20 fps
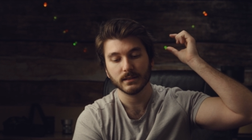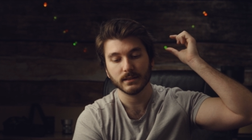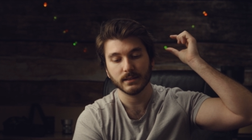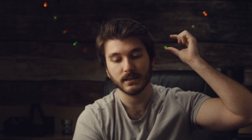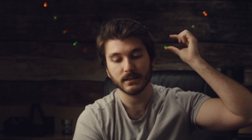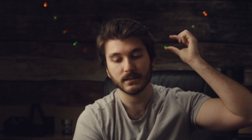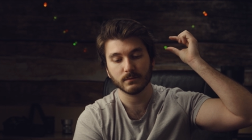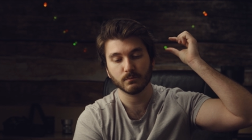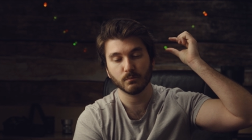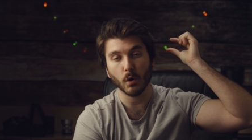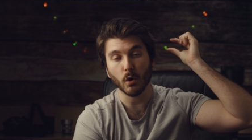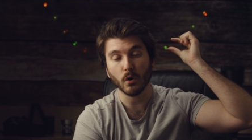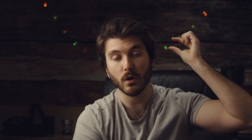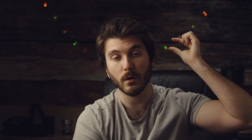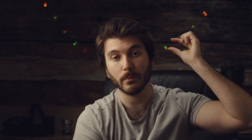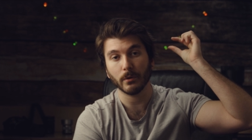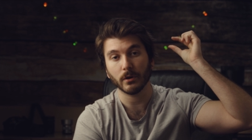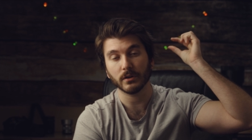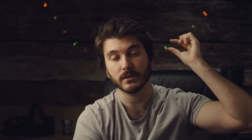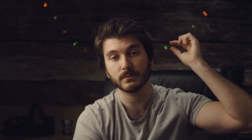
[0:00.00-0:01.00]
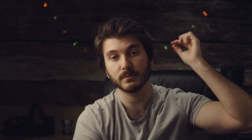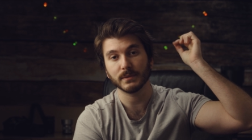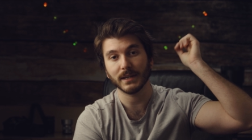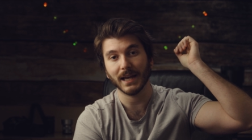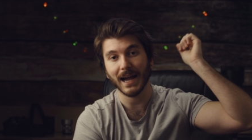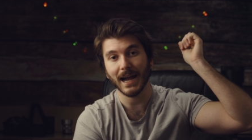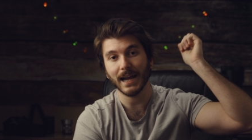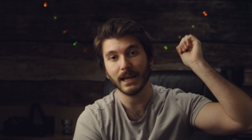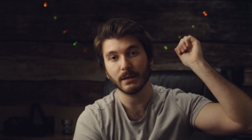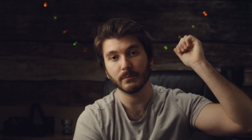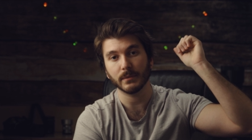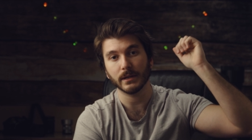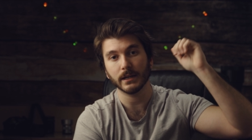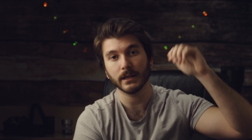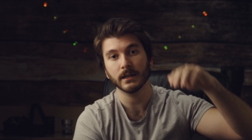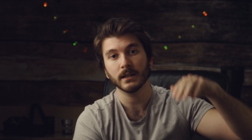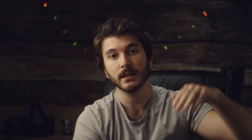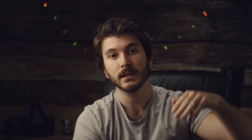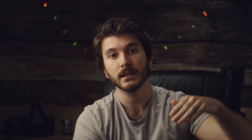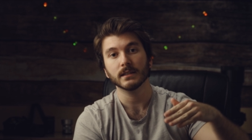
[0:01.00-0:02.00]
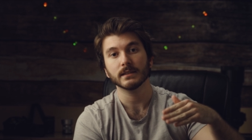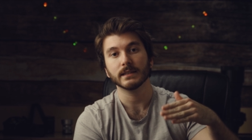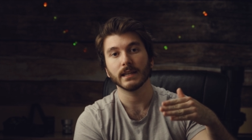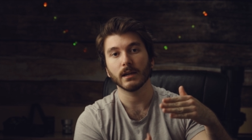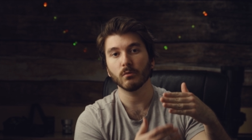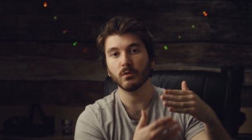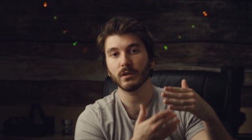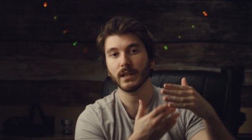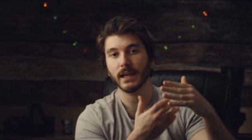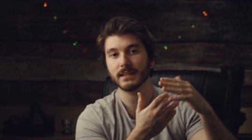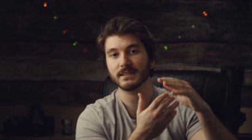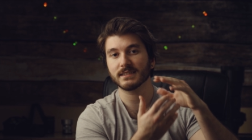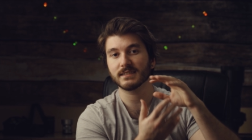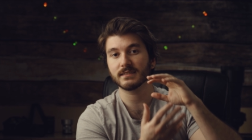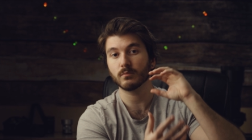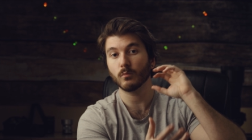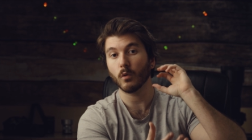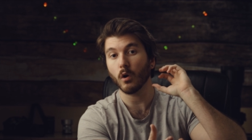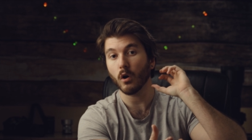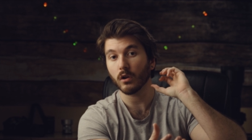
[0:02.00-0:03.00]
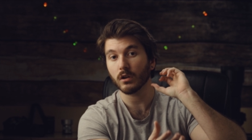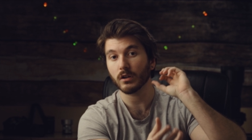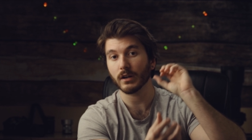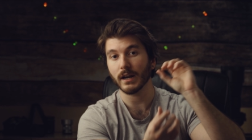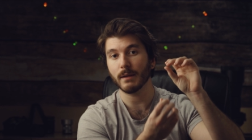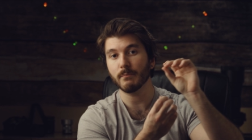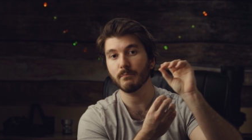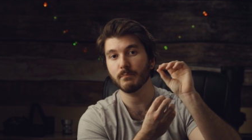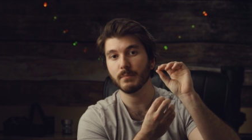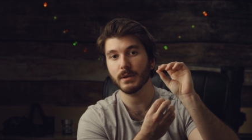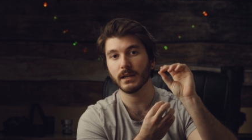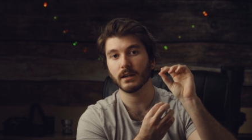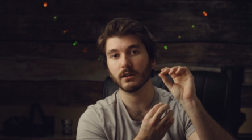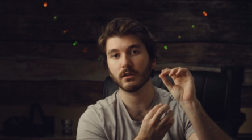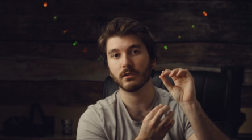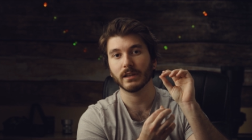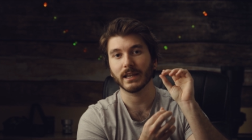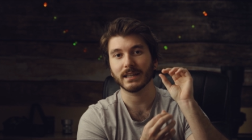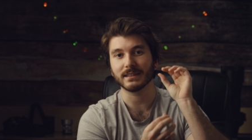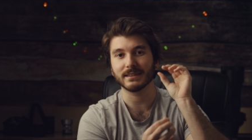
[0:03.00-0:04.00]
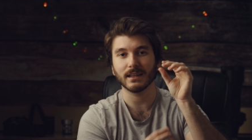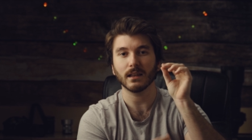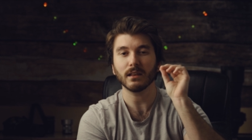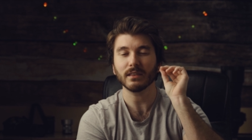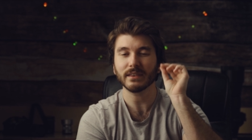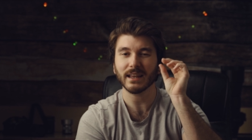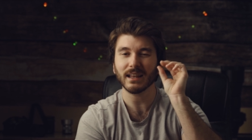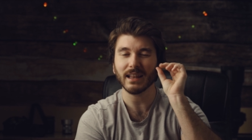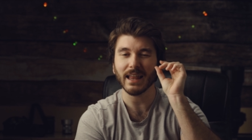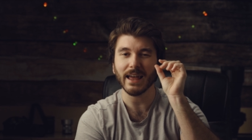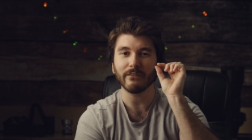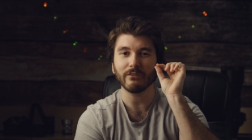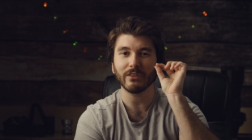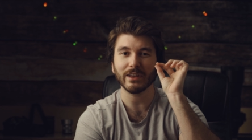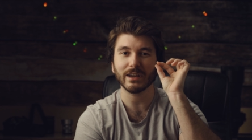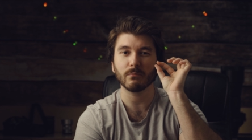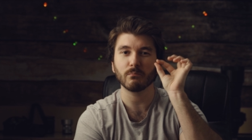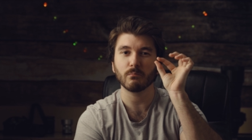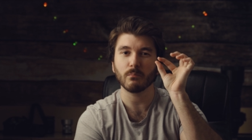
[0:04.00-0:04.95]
these bokeh balls behind me, they will get smaller and bigger like they'll, they'll have like a